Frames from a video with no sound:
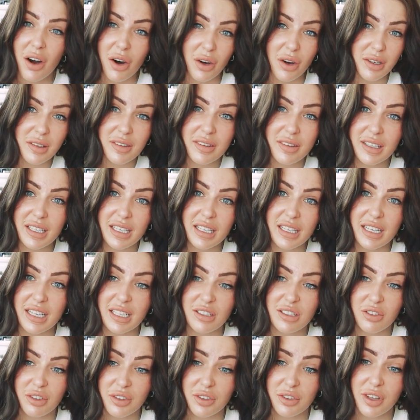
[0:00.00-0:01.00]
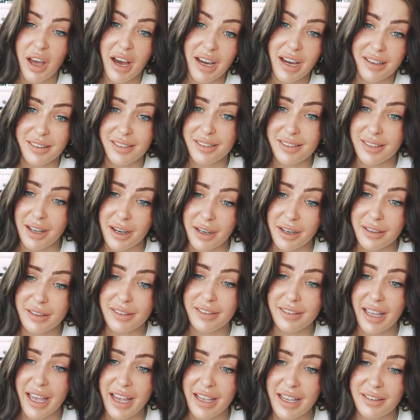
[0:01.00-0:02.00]
honestly, it just kind of
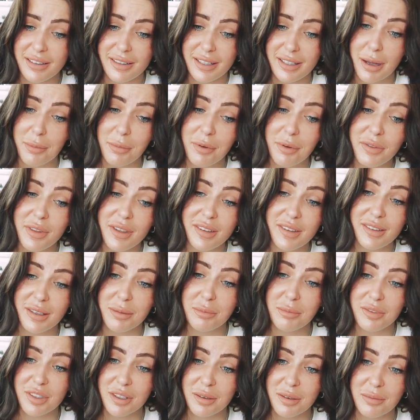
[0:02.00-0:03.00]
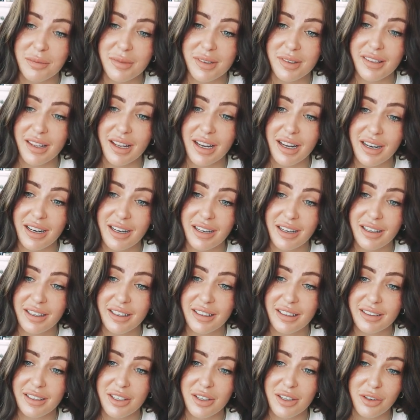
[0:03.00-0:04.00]
sucks. And some of the symptoms
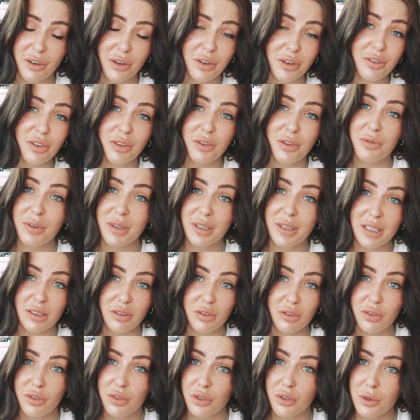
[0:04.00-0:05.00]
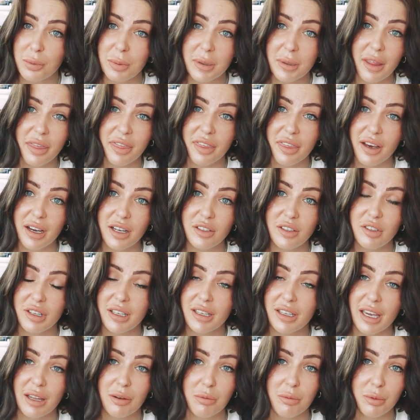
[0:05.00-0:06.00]
are, you know, just feeling super
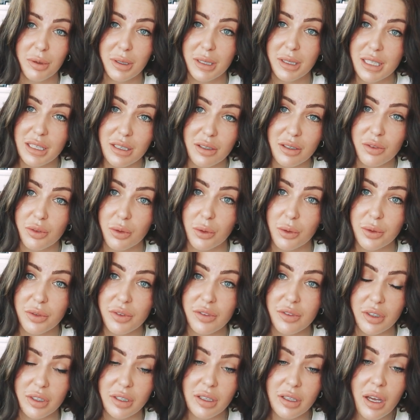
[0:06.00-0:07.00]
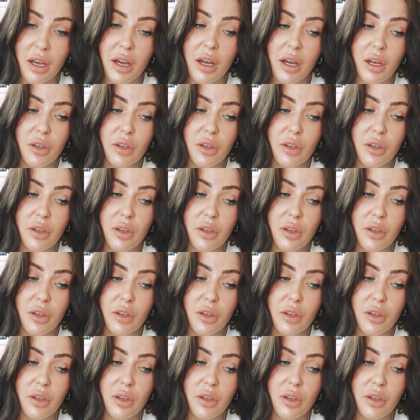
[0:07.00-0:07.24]
lethargic and really exhausted.